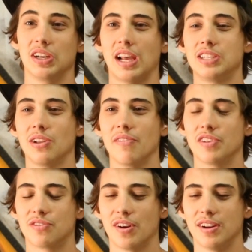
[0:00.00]
I still have
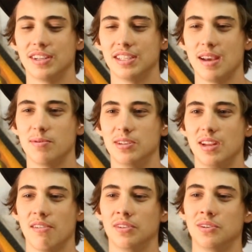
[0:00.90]
this friend. His name is
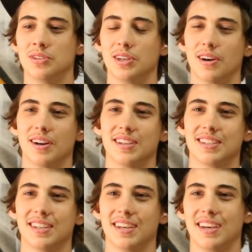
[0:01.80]
David Gutierrez,
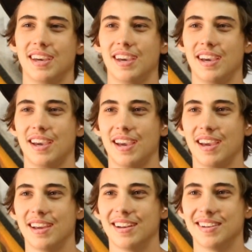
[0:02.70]

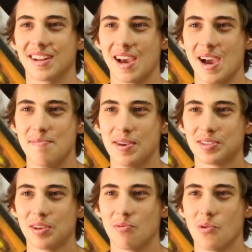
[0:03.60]
and I
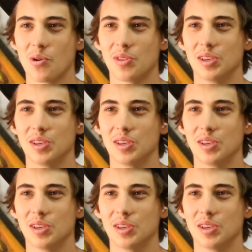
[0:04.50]
basically wore